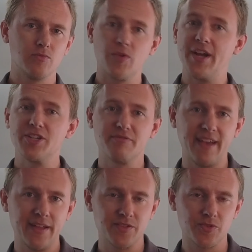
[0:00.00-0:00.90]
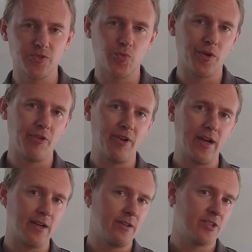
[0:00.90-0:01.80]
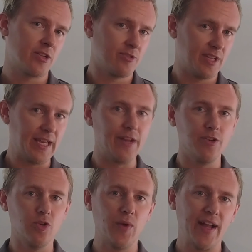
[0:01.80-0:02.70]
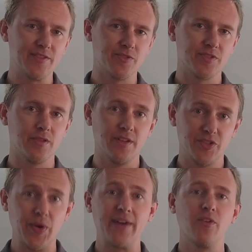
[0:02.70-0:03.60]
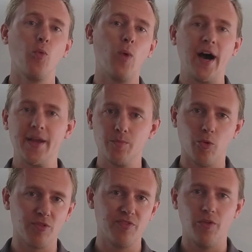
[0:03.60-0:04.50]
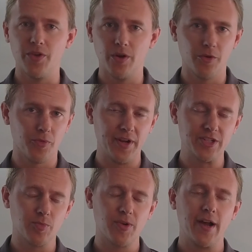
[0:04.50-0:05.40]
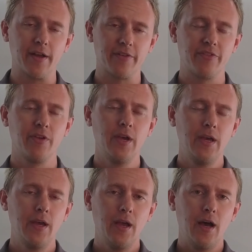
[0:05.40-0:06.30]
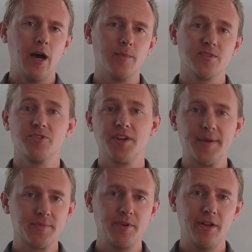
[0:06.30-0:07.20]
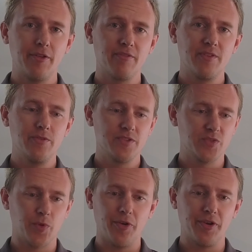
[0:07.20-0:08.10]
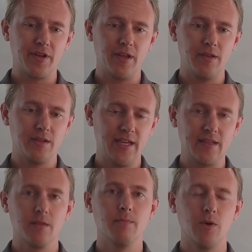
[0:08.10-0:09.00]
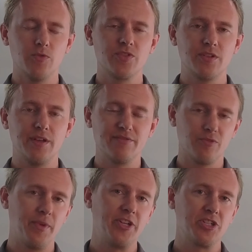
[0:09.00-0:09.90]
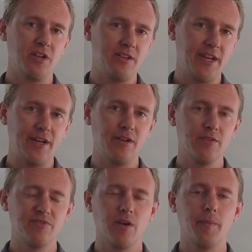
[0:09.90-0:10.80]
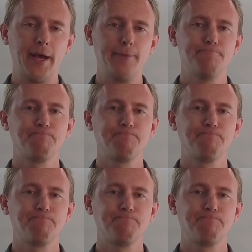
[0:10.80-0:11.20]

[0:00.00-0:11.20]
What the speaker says: range of answers where you're not going to start to get new answers unless you have a wide portfolio or range of products. So jobs to be done interviews is where you're going to get the most information and data from that.